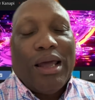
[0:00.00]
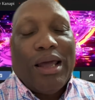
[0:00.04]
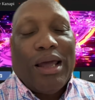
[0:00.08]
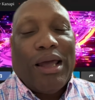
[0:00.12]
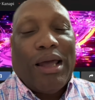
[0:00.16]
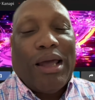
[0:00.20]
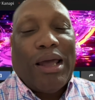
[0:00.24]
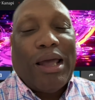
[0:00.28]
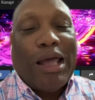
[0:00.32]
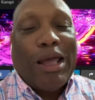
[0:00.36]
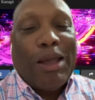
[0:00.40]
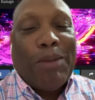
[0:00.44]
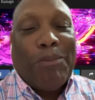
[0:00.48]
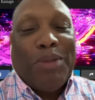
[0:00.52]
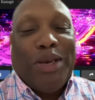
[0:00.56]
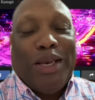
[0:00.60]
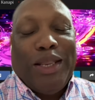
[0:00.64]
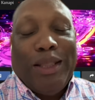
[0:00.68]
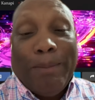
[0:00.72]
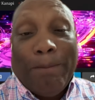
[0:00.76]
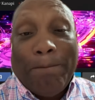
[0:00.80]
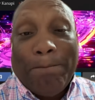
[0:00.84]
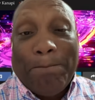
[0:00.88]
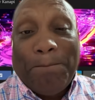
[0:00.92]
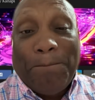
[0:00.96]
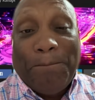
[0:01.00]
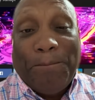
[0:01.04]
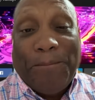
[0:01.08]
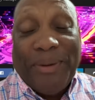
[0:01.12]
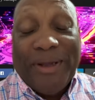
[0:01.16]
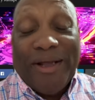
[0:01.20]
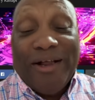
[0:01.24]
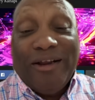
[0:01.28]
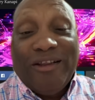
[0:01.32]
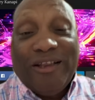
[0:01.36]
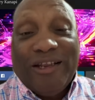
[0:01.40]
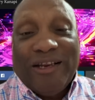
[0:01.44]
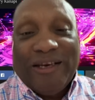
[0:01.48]
how many
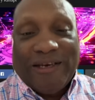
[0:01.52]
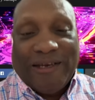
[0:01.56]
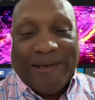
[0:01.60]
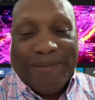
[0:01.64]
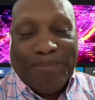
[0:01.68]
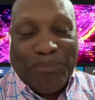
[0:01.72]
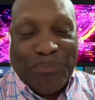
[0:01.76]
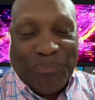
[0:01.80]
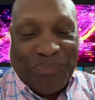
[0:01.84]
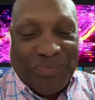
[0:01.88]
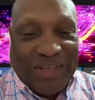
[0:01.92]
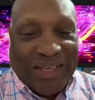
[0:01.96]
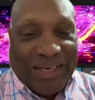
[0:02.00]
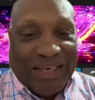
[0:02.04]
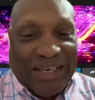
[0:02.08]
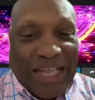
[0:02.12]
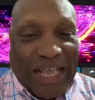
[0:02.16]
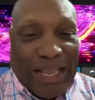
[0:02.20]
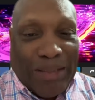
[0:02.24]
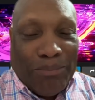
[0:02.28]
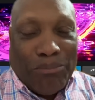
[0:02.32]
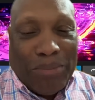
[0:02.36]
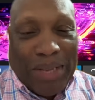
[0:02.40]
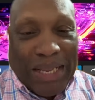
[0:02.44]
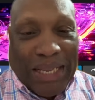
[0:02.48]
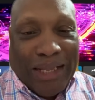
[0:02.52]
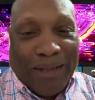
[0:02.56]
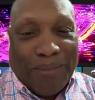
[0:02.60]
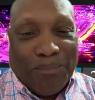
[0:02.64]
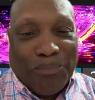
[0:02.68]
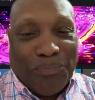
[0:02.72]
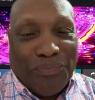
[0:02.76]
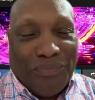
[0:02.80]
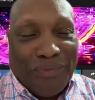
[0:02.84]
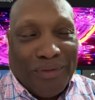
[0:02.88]
billions did they make